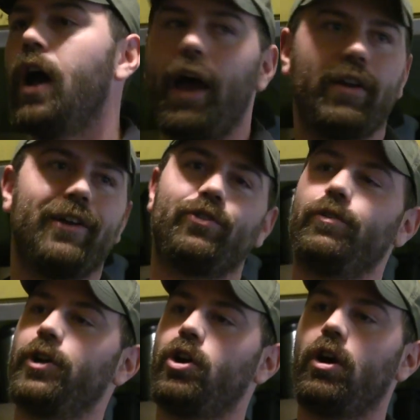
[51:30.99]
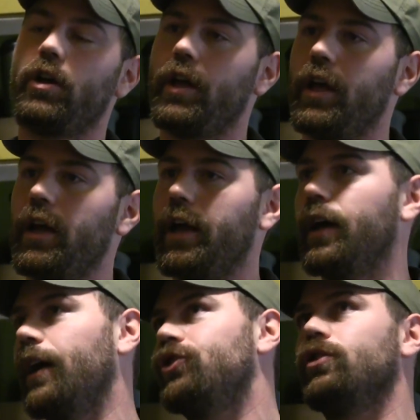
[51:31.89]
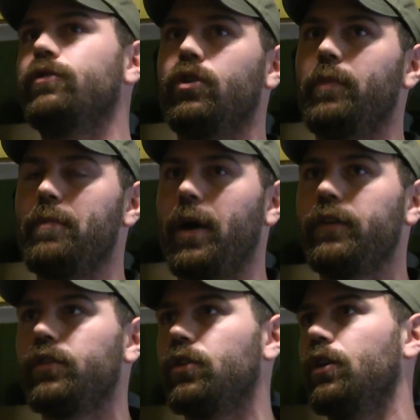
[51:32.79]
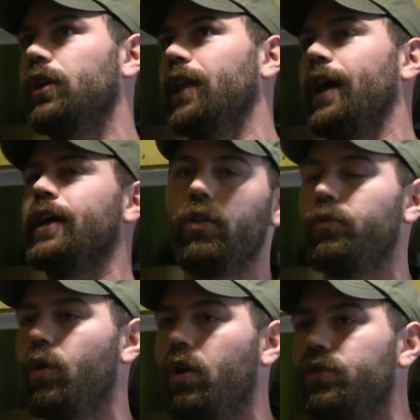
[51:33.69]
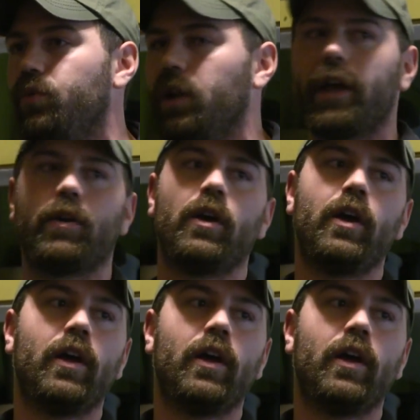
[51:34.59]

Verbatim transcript: I, I drove in a car today and I, I should have rode my bicycle and like on the road you want, like,